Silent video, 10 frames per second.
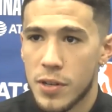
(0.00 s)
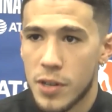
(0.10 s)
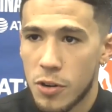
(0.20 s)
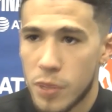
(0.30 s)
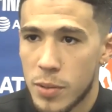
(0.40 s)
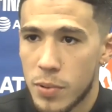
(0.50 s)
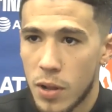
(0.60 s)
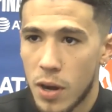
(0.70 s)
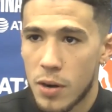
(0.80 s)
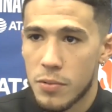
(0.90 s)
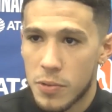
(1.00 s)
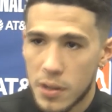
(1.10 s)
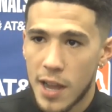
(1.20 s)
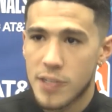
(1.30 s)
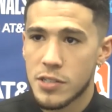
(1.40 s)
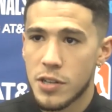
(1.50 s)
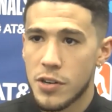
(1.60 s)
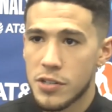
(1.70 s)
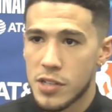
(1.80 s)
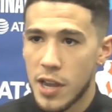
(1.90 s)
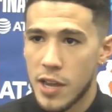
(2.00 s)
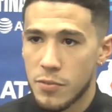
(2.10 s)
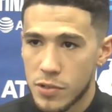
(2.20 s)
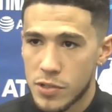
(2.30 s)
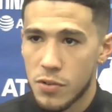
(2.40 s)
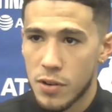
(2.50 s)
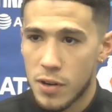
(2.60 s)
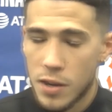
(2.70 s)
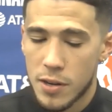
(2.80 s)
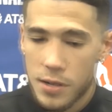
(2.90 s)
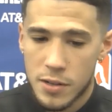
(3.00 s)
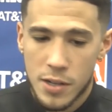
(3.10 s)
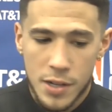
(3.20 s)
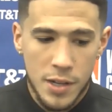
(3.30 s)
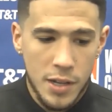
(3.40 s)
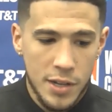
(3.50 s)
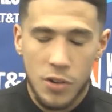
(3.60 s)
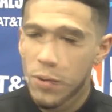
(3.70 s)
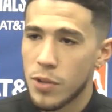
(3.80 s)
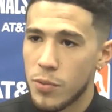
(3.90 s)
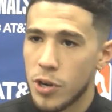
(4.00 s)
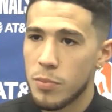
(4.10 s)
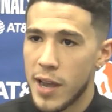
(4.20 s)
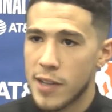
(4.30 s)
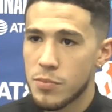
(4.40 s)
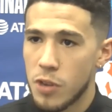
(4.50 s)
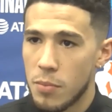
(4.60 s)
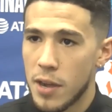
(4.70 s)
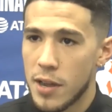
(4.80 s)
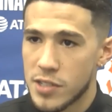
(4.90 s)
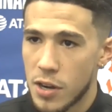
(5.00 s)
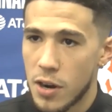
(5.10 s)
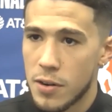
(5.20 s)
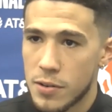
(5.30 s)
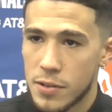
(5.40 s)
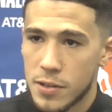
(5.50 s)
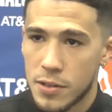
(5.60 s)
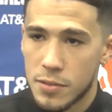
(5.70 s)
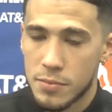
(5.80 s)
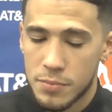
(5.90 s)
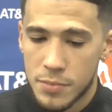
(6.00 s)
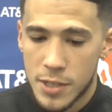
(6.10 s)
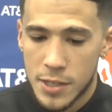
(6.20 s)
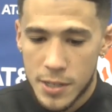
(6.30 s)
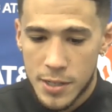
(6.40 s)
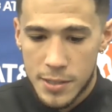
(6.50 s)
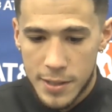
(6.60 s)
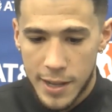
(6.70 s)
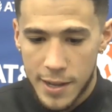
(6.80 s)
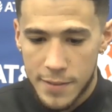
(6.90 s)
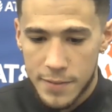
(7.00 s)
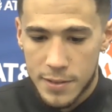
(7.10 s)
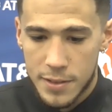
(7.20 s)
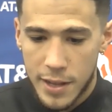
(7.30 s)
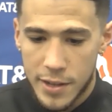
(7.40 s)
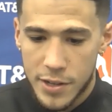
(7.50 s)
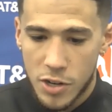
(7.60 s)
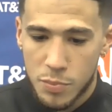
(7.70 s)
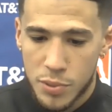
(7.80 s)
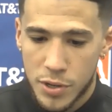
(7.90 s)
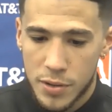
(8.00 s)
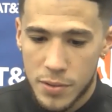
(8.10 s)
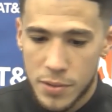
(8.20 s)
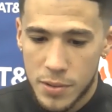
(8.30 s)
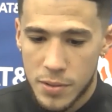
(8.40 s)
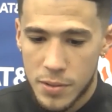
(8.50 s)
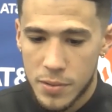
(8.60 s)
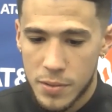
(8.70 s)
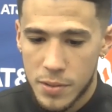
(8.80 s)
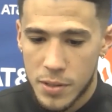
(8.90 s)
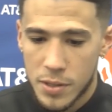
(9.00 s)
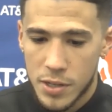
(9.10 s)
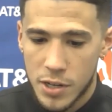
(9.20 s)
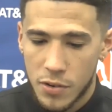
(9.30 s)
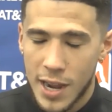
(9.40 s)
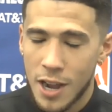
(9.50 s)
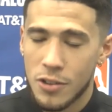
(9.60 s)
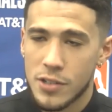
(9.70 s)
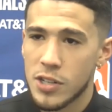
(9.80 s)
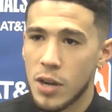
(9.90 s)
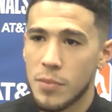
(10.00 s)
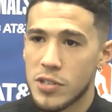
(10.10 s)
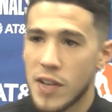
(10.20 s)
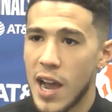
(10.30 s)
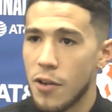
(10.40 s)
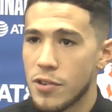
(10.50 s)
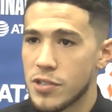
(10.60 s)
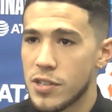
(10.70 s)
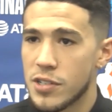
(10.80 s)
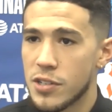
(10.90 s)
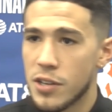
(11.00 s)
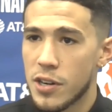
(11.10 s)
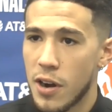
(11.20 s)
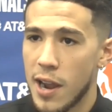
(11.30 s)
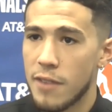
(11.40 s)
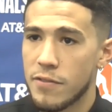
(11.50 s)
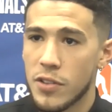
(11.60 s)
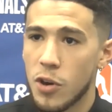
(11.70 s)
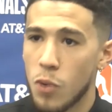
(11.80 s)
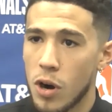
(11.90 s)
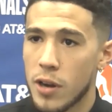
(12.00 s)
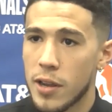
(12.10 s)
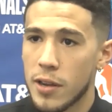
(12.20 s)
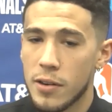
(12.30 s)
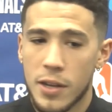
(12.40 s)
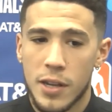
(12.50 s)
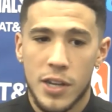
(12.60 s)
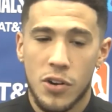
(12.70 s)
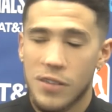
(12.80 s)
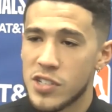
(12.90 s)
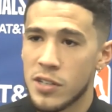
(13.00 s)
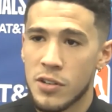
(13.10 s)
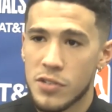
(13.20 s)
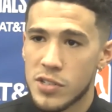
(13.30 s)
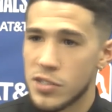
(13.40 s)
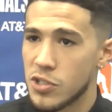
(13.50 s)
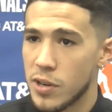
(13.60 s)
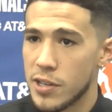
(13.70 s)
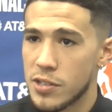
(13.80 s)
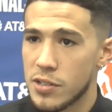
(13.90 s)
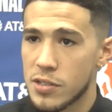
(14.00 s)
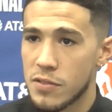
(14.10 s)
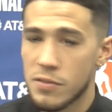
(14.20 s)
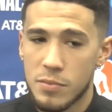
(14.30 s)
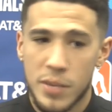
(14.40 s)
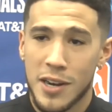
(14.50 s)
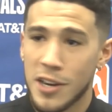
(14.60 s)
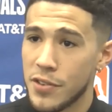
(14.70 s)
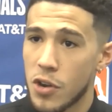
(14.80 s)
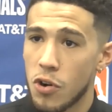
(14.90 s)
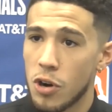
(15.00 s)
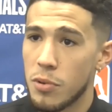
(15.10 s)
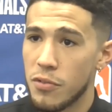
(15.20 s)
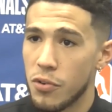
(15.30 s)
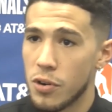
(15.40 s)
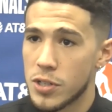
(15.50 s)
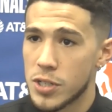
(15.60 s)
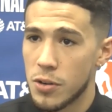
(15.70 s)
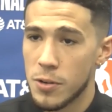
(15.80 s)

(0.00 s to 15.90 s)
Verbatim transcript: people are realizing, understanding what's going on and, you know, who the real basketball minds are um, that, that, you know, put, you know, countless numbers of hours into their craft and their work. And, you know, I've seen those situations of being on the court before. So,